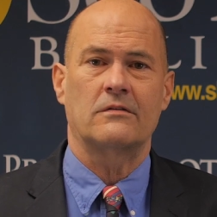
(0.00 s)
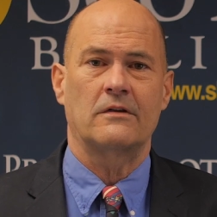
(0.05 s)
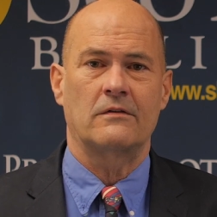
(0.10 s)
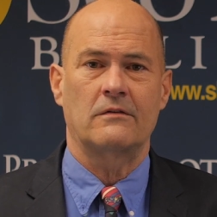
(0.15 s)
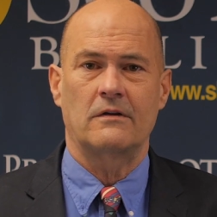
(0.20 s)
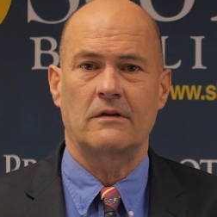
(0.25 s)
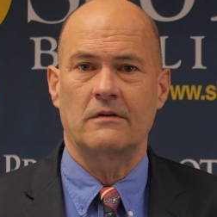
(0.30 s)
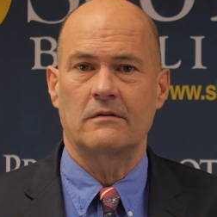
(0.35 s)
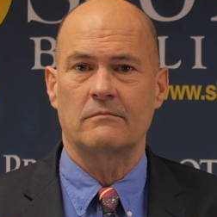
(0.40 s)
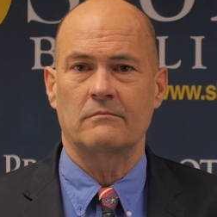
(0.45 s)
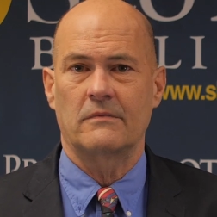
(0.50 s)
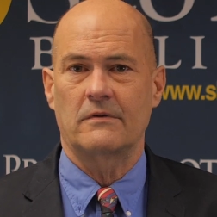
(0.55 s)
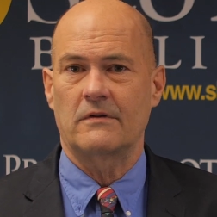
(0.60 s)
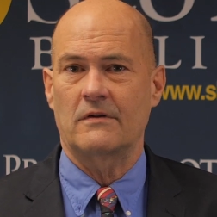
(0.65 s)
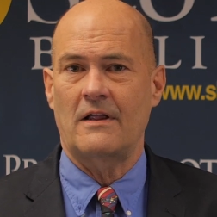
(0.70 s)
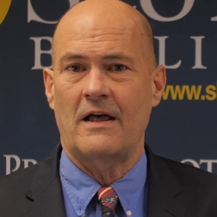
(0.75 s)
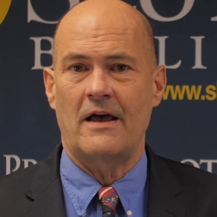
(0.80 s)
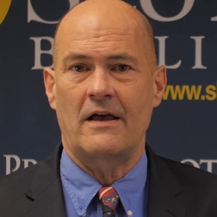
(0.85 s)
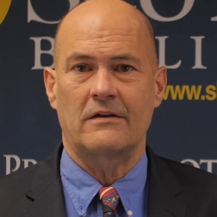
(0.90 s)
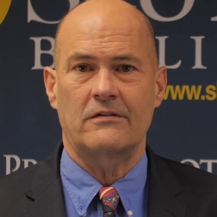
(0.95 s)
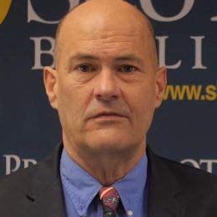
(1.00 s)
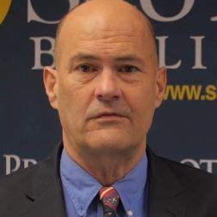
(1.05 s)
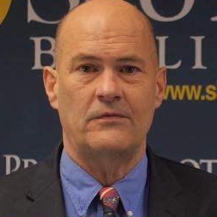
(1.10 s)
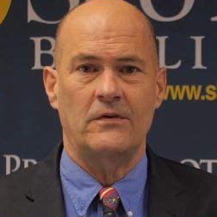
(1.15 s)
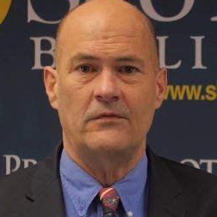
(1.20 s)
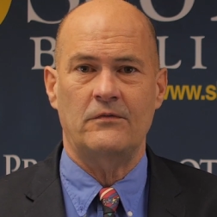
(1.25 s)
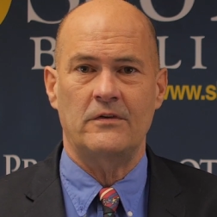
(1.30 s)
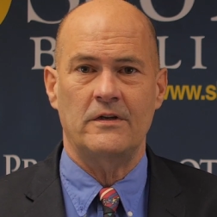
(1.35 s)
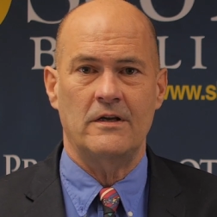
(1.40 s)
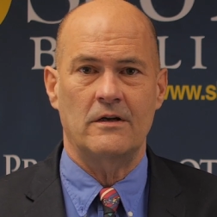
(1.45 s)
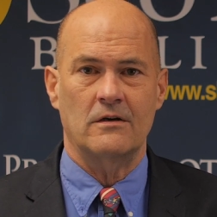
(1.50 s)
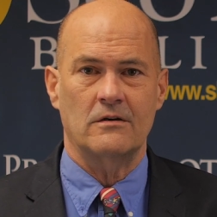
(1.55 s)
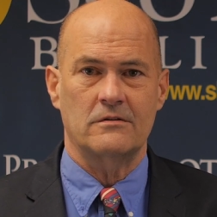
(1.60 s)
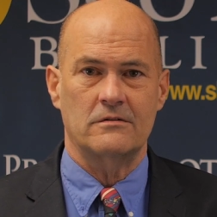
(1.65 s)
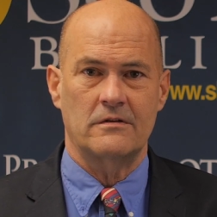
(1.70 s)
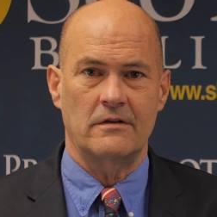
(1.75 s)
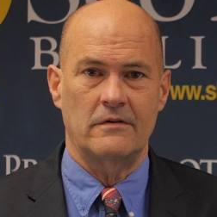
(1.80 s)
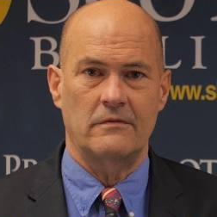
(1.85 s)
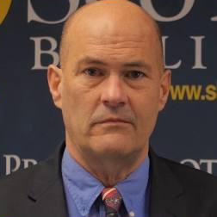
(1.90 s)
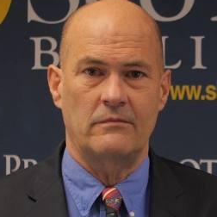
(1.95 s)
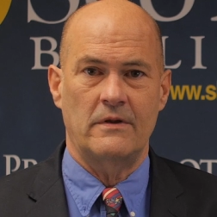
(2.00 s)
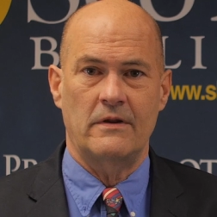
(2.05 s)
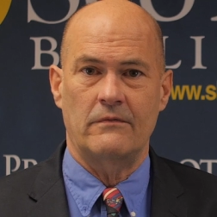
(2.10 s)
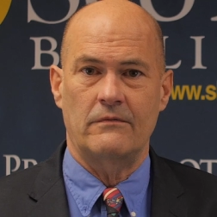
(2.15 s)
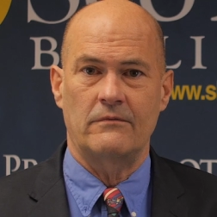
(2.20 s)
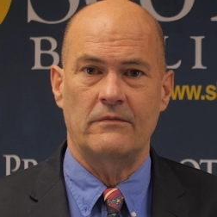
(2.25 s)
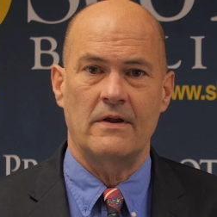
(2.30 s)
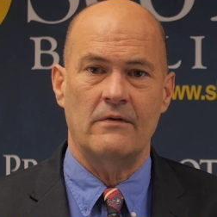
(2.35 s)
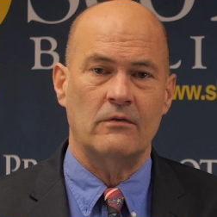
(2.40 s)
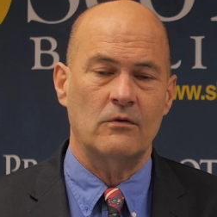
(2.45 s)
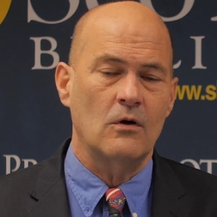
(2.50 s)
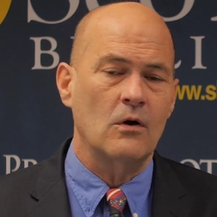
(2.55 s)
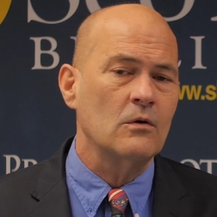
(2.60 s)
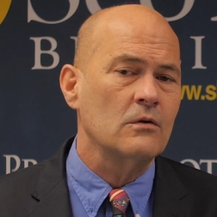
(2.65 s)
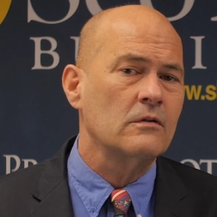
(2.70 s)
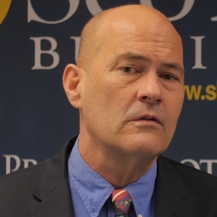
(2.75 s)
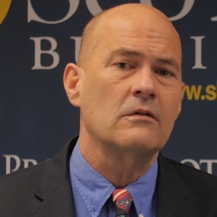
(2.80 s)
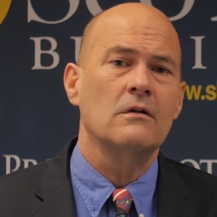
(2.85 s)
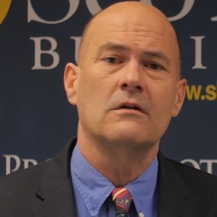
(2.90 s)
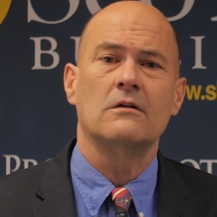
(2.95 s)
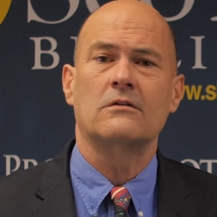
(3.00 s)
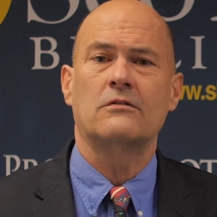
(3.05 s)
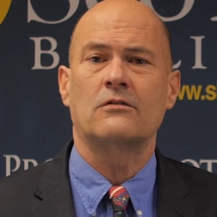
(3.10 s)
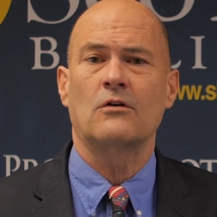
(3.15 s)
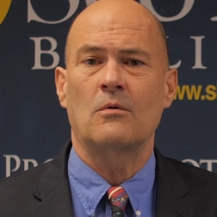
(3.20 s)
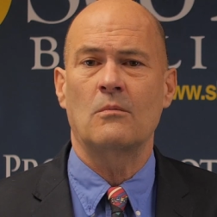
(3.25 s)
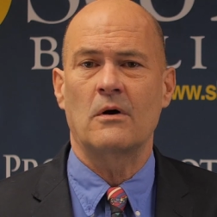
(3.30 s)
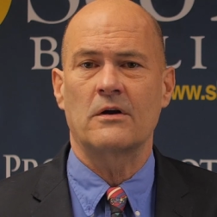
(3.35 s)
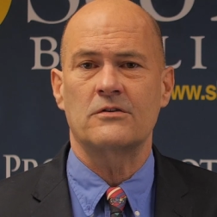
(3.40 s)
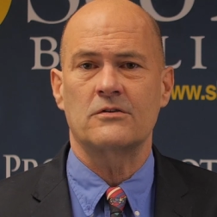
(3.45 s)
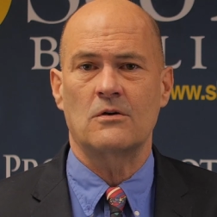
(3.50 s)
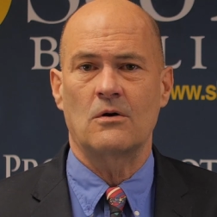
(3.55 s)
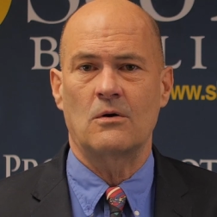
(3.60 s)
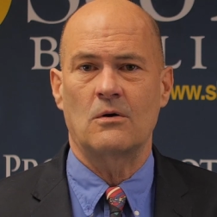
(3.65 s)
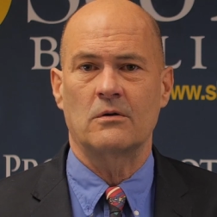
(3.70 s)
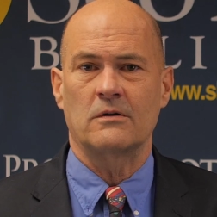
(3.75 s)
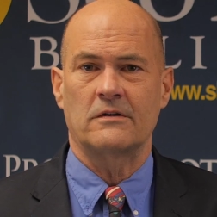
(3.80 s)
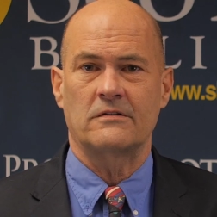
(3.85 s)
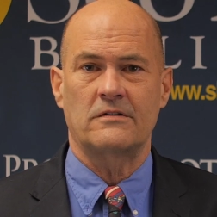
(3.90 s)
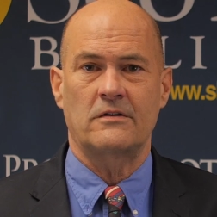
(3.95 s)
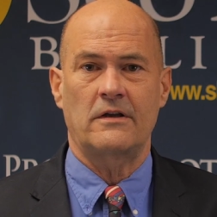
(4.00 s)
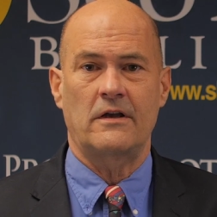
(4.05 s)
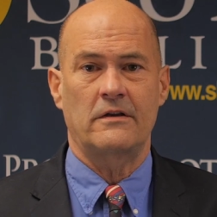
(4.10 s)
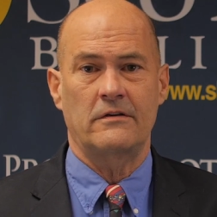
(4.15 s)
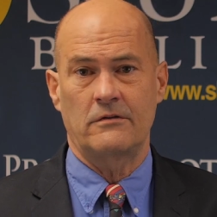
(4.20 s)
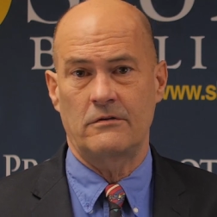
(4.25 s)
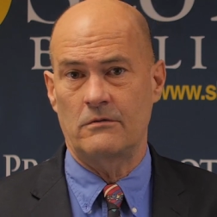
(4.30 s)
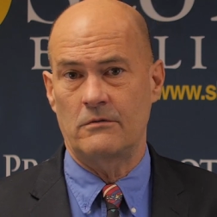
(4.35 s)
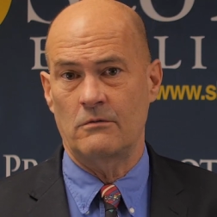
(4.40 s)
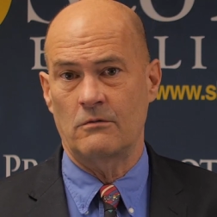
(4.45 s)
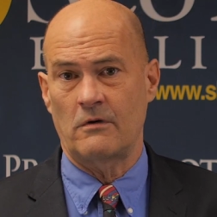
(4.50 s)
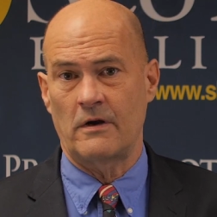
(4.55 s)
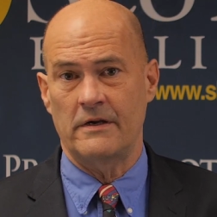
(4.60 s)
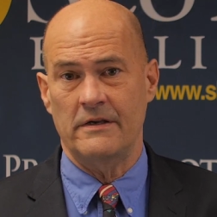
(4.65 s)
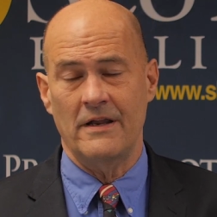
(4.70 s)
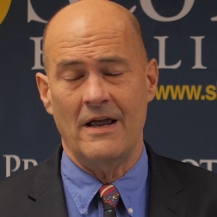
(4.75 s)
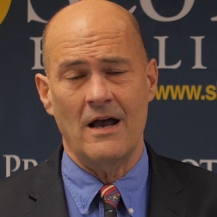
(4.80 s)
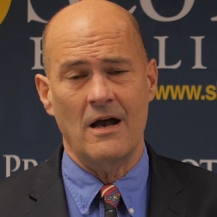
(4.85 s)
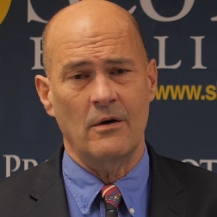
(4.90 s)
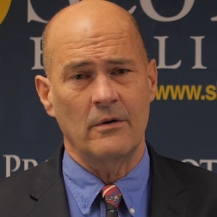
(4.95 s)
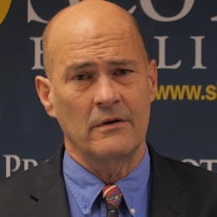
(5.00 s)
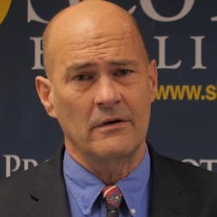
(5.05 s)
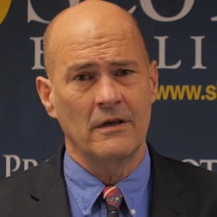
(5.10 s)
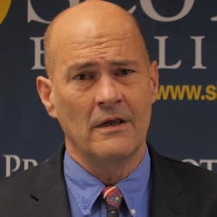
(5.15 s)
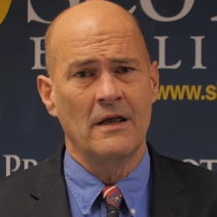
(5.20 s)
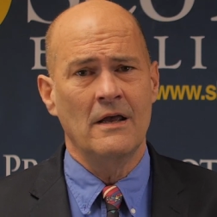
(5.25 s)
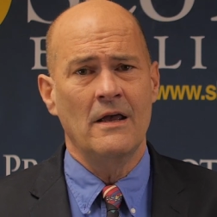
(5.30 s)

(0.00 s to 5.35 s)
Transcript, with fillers: In the last 50 years, they, have never owned so much gold as they do right now. And